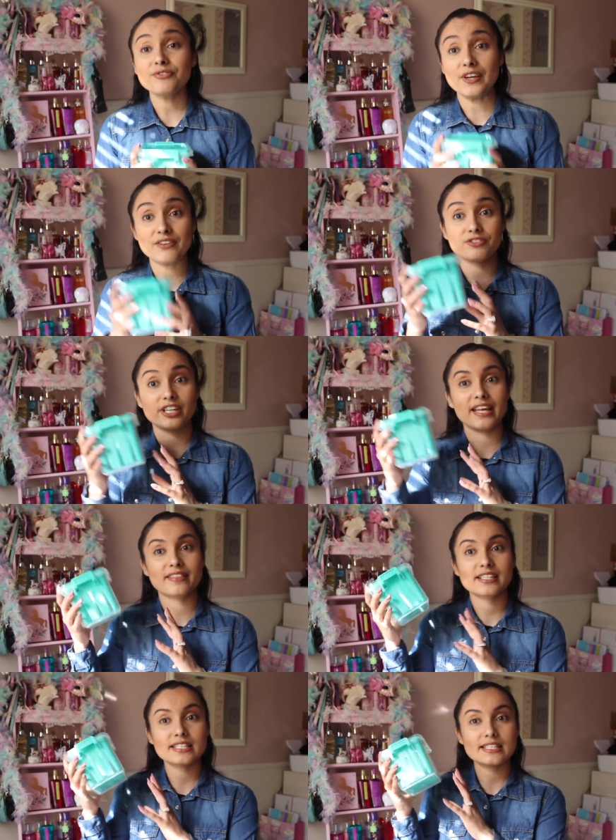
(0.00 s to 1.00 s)
favorite,
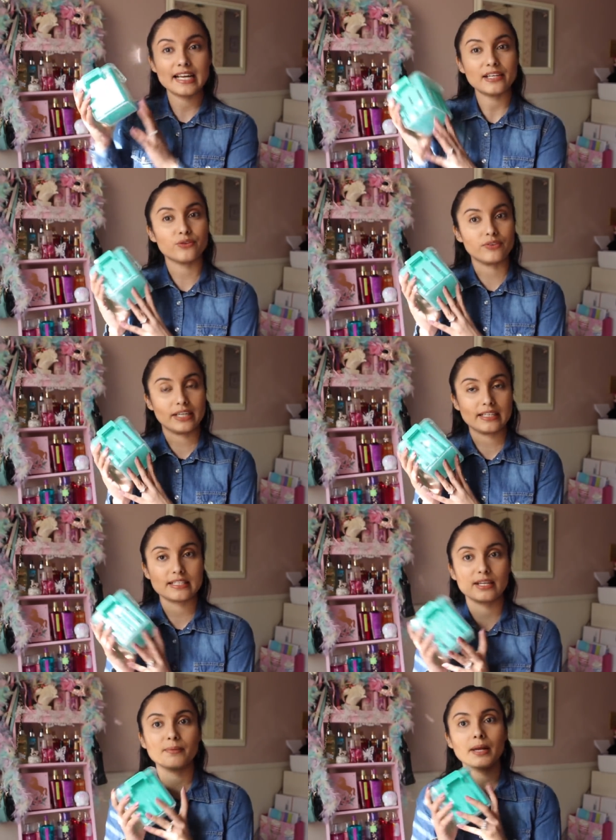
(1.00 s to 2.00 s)
and this is kind of
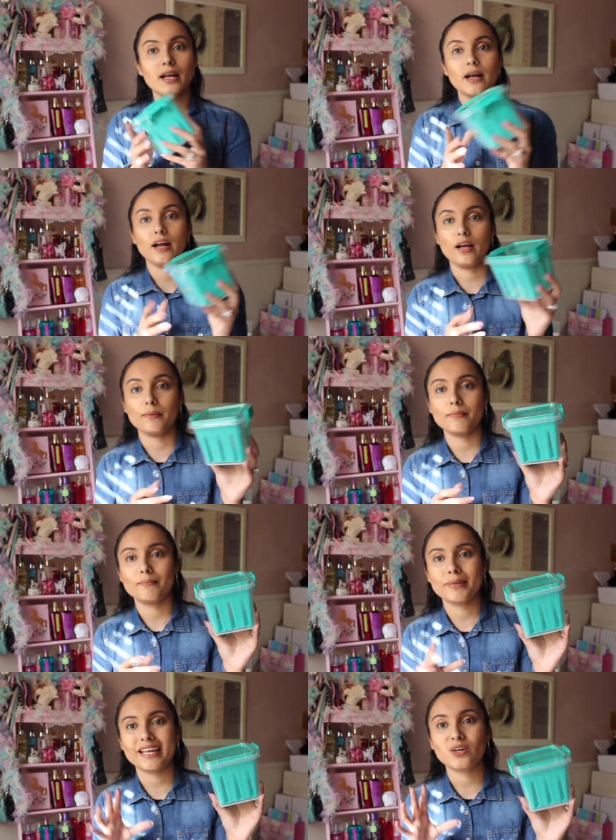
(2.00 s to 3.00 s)
random,
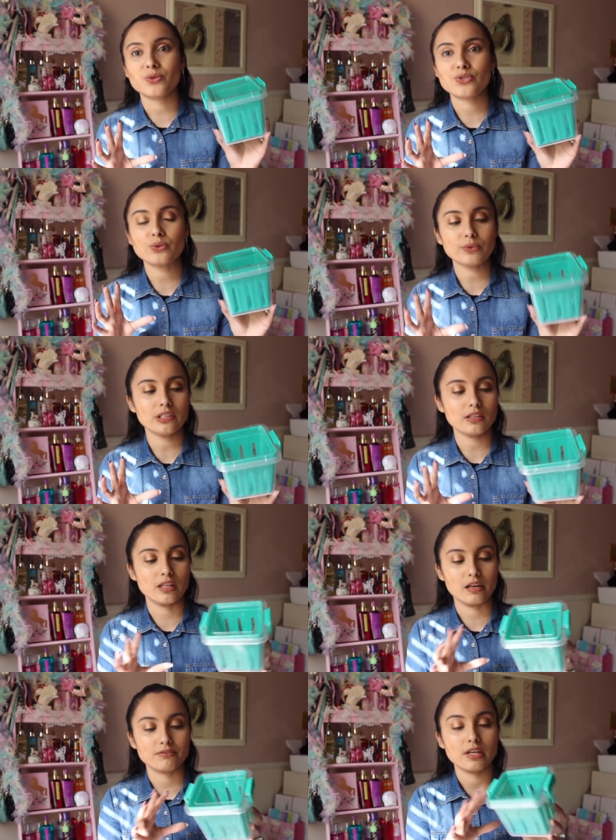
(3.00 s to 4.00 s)
but I also really
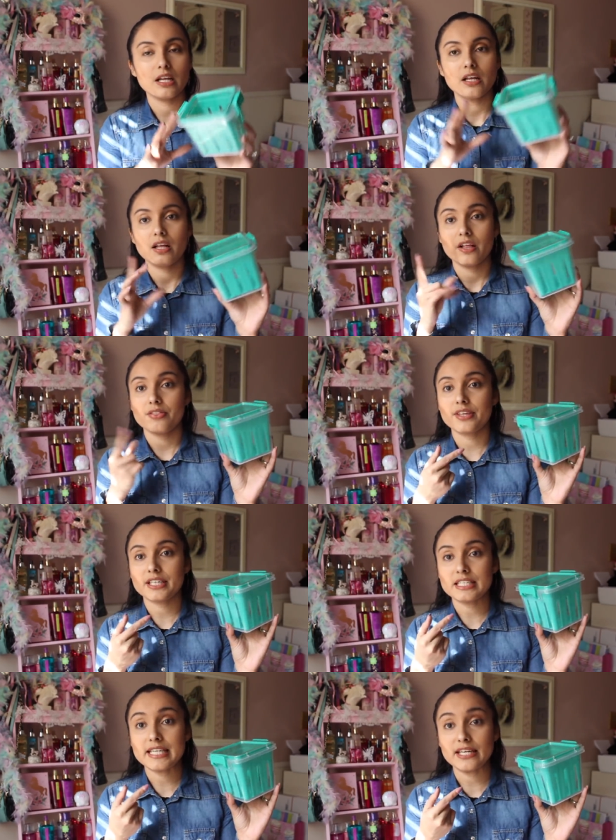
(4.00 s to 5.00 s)
love the
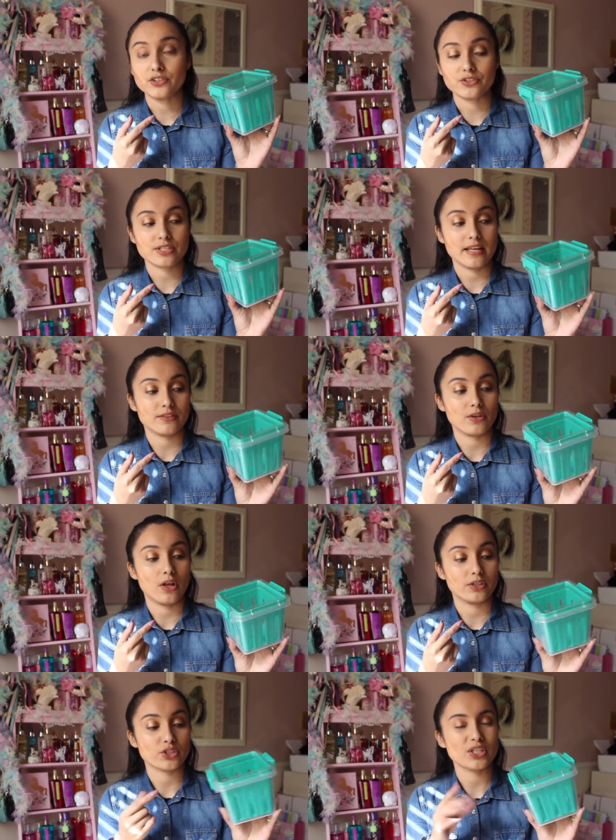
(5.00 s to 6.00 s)
containers at the
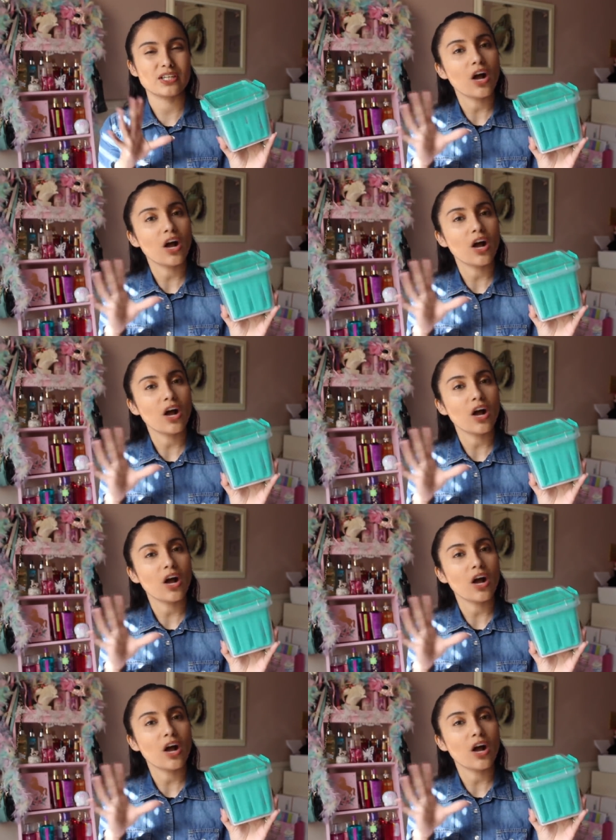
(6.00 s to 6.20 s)
Dollar Tree.